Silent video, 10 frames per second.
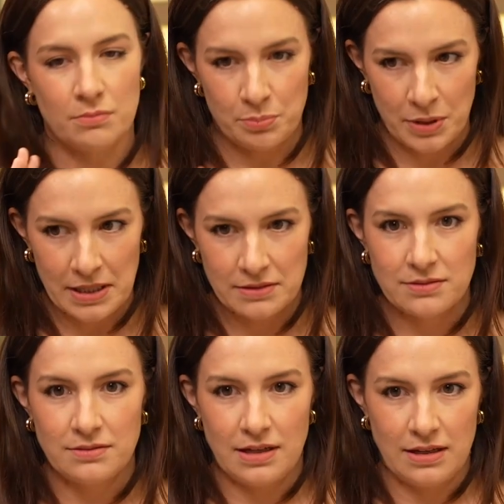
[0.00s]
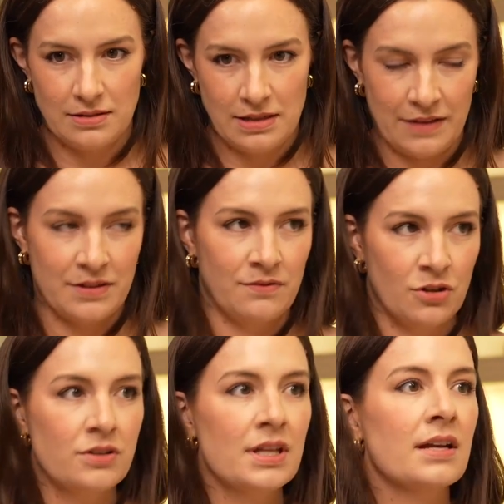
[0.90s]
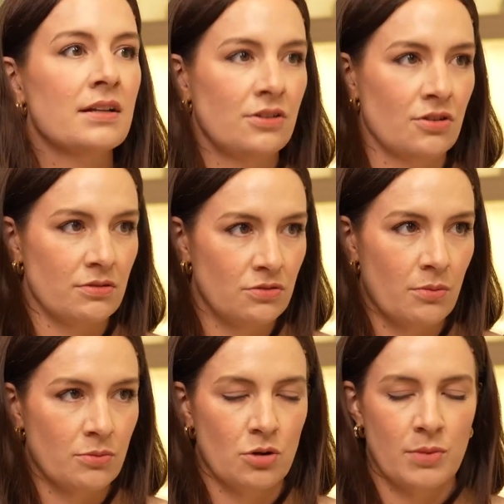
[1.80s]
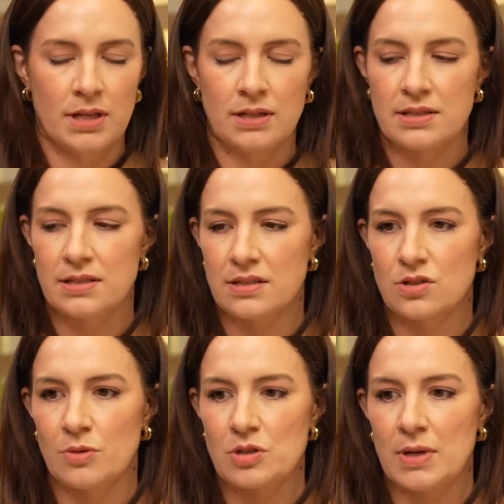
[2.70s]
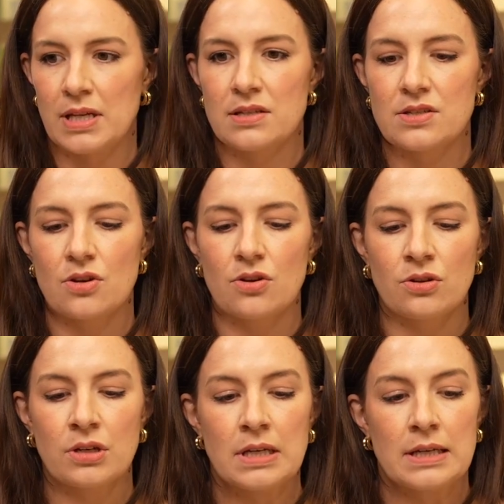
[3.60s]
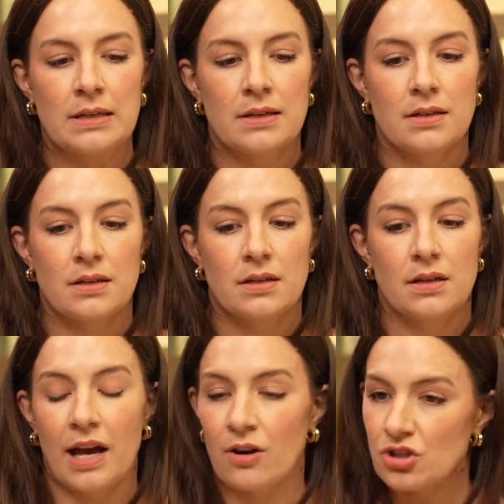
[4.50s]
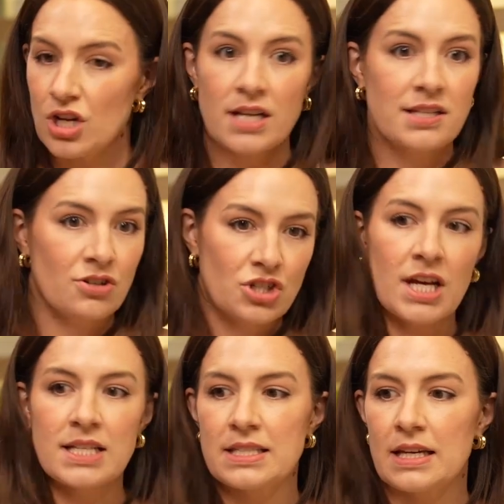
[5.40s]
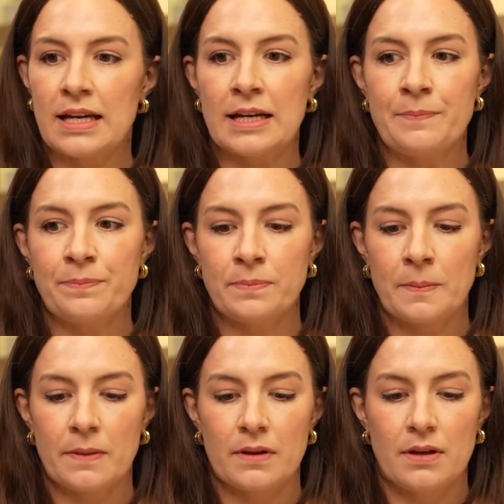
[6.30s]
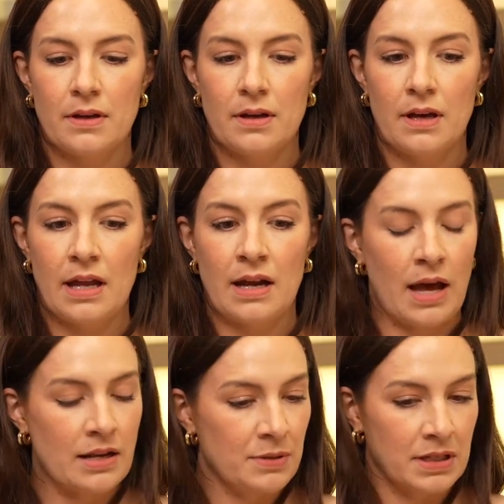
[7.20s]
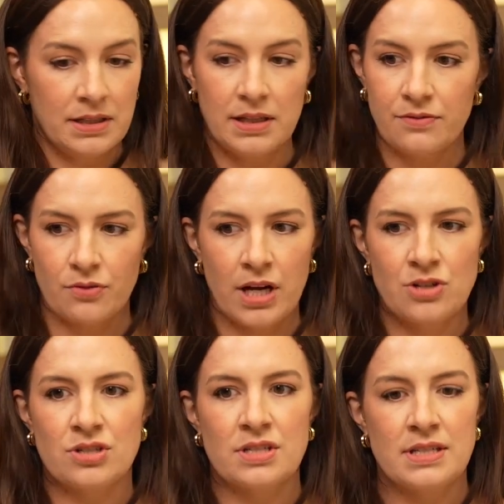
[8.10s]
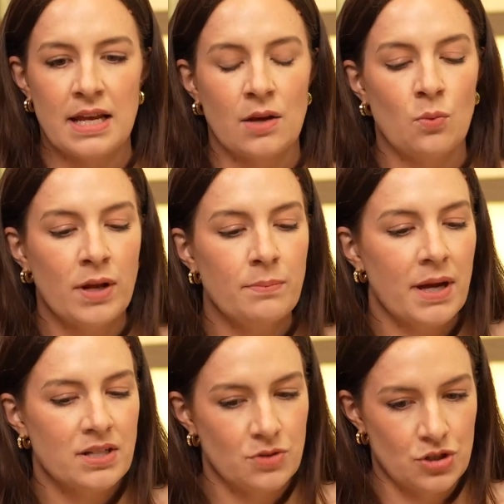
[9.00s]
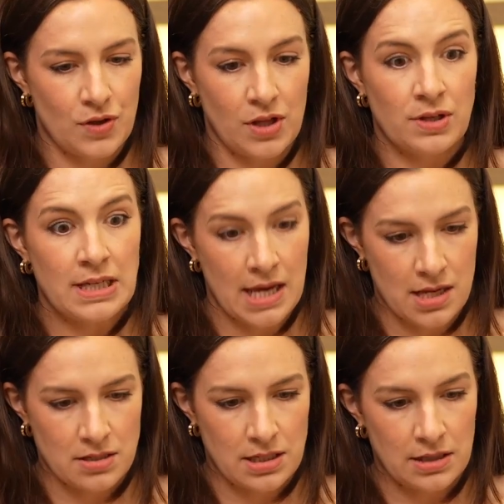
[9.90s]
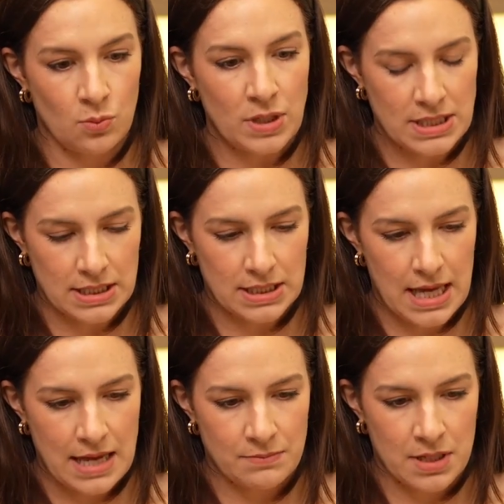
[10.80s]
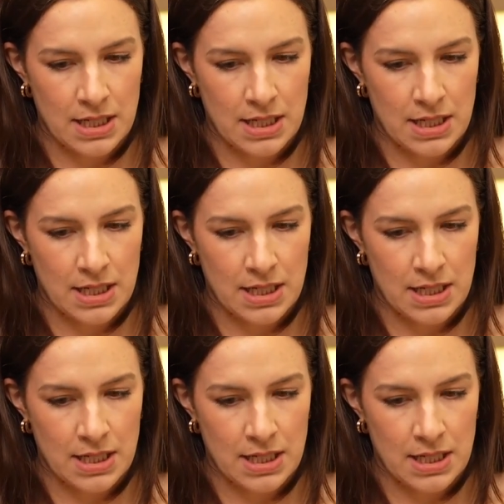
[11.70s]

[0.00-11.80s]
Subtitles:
But now that I've learnt that, you know, no money is too much money. So I got checked, and I had been clear for ages, and I went back to Australia again in the winter, and